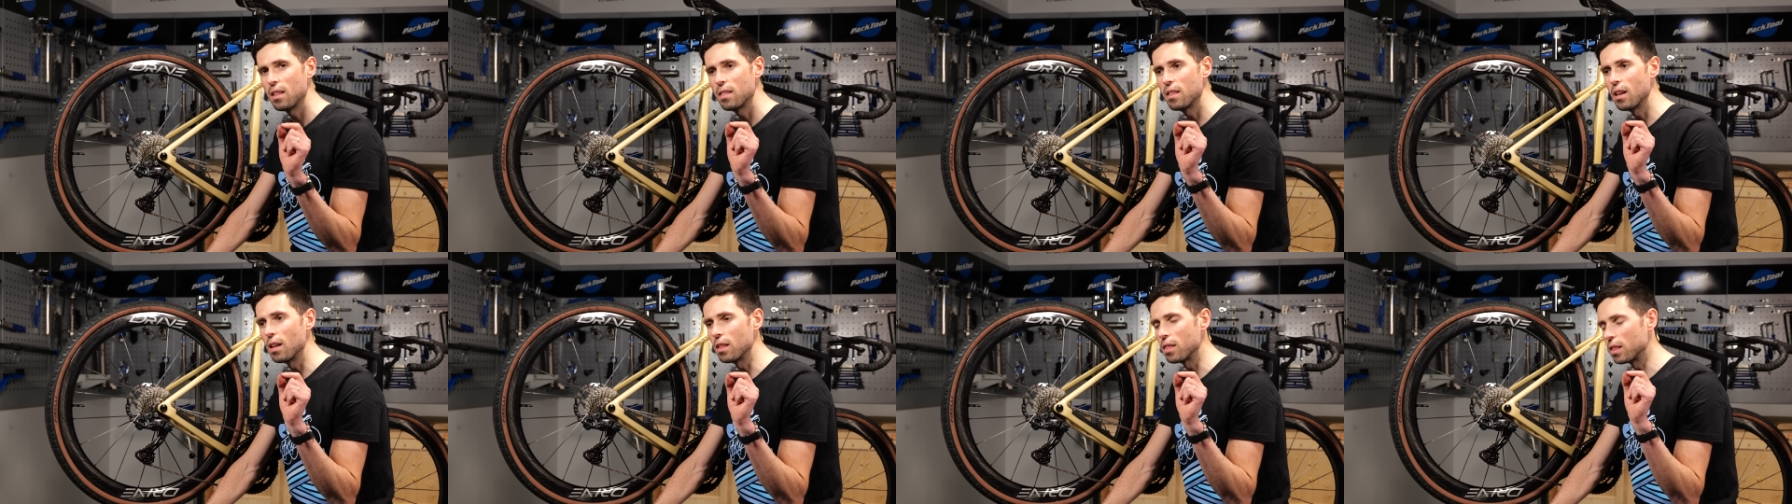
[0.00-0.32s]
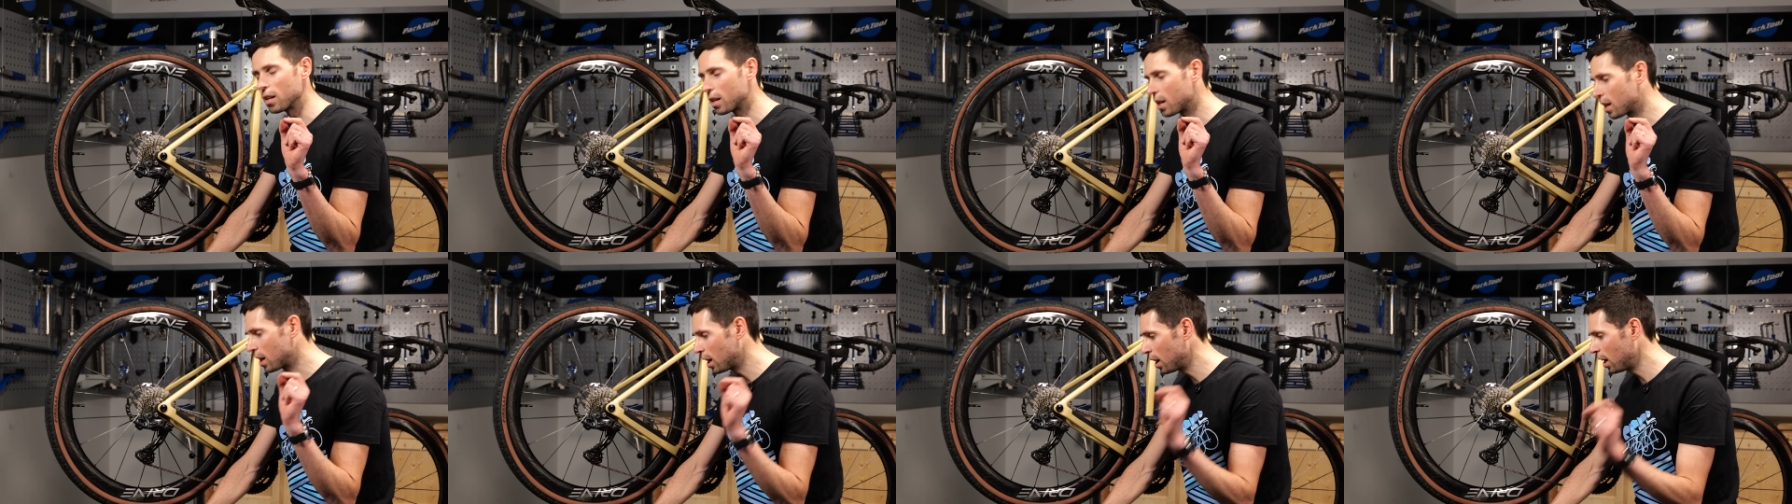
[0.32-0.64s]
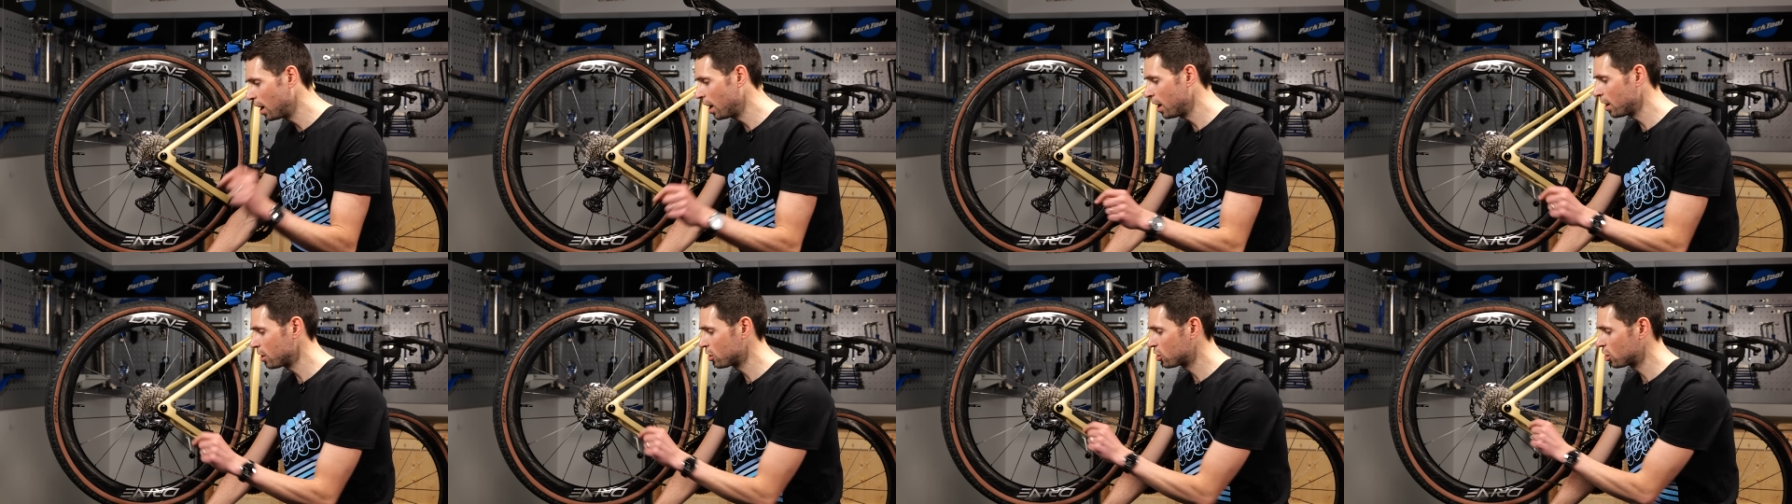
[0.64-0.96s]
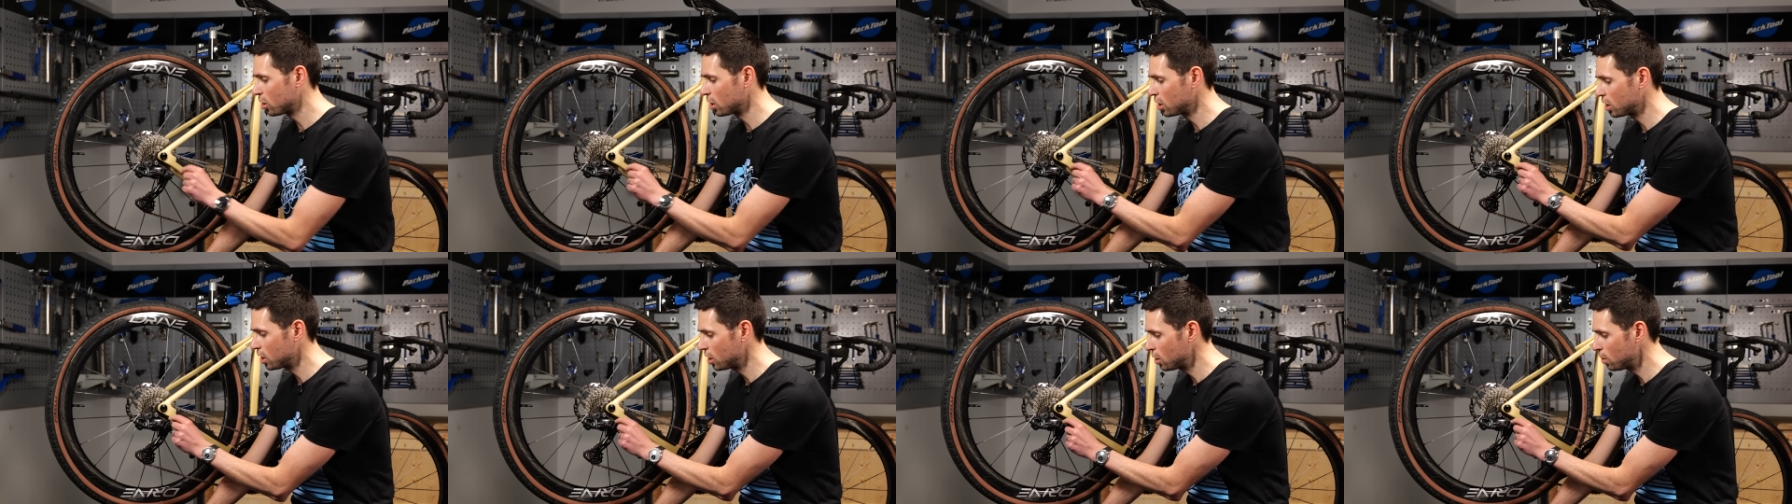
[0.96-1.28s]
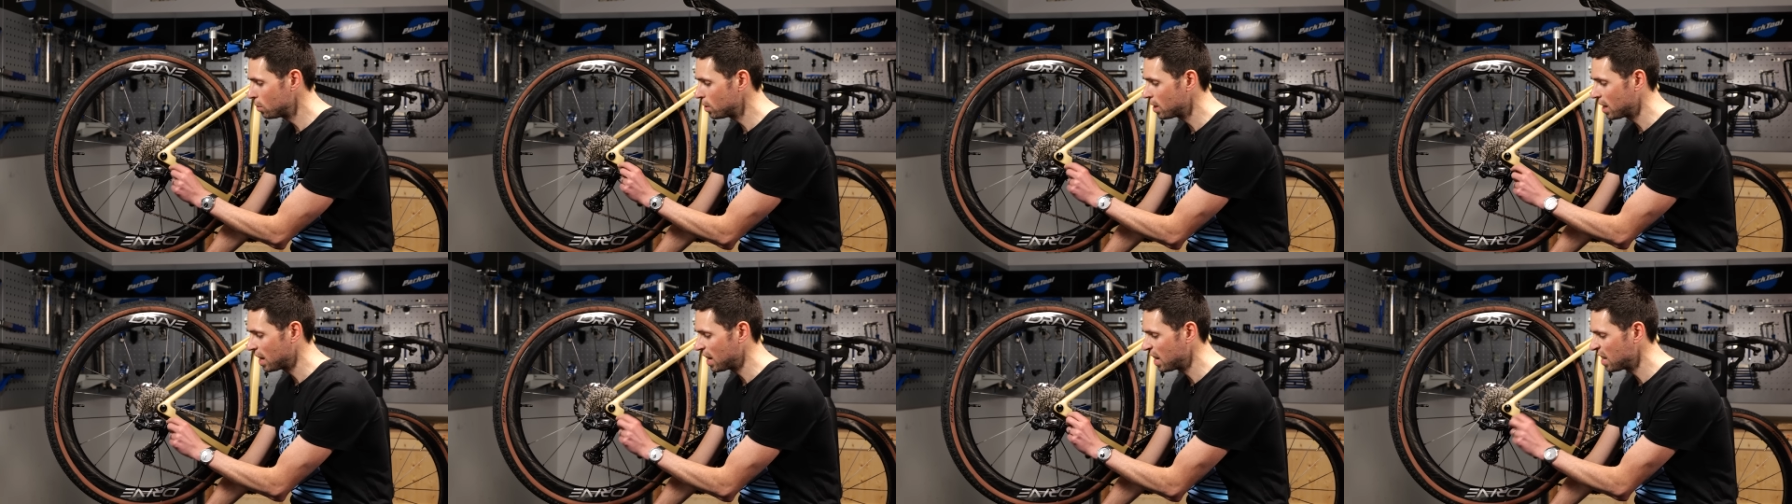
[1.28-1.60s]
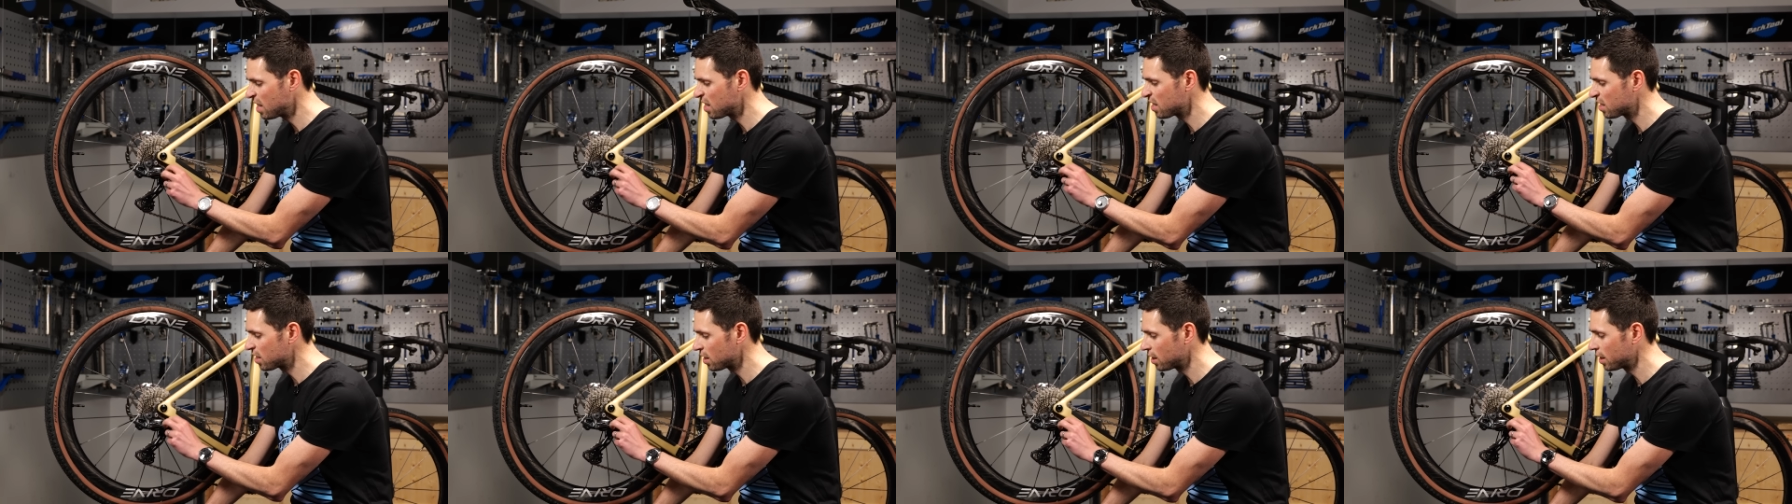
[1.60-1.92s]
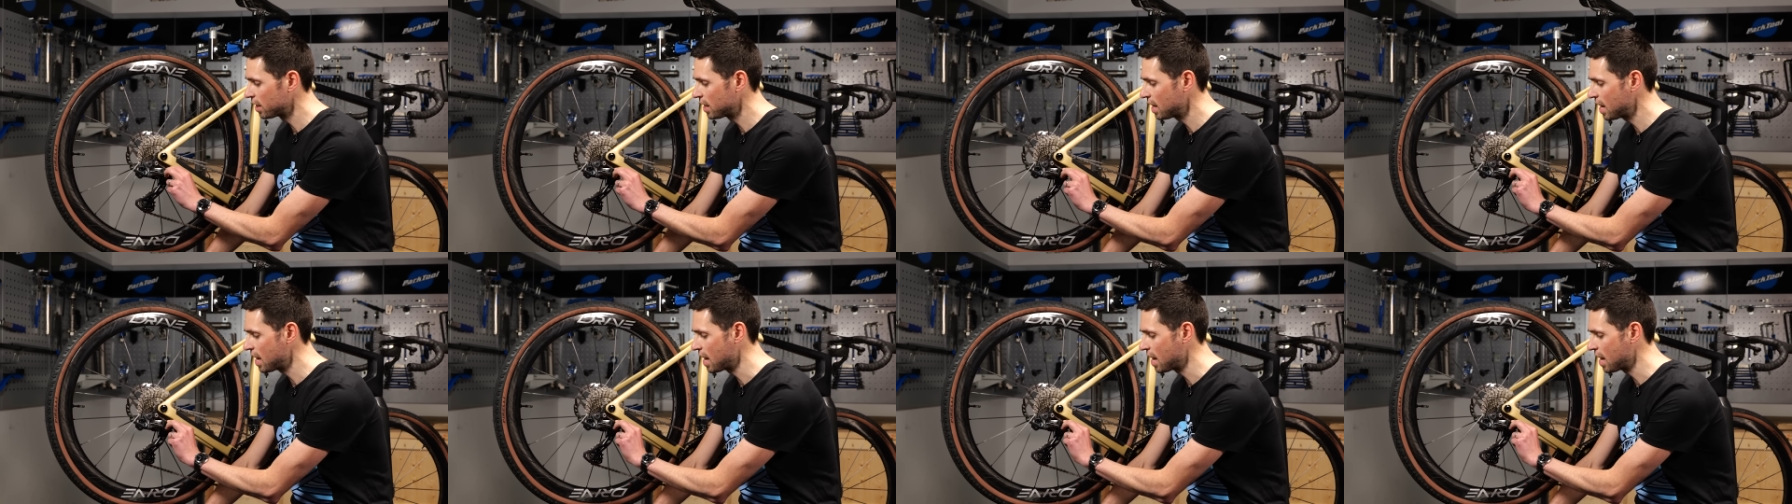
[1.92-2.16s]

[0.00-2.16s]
that the clutch unit inside